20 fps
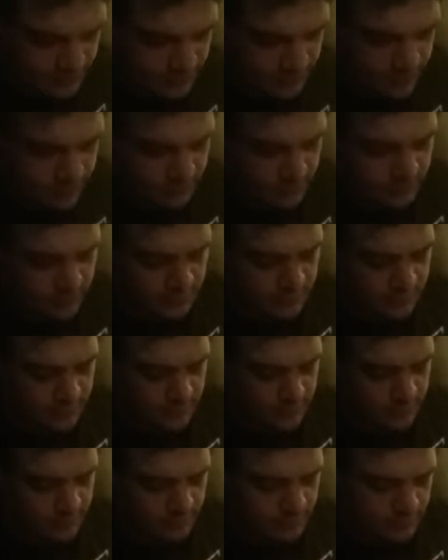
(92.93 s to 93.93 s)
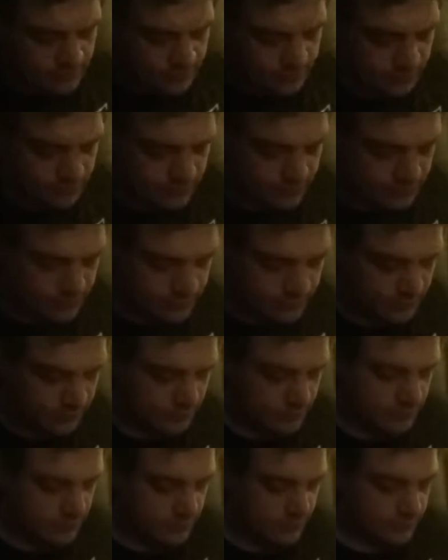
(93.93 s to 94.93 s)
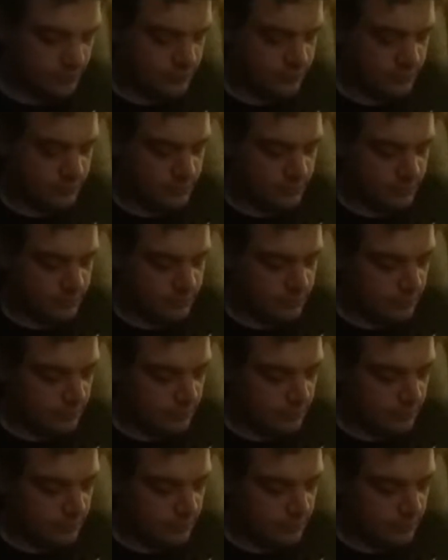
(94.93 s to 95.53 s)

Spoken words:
[no speech]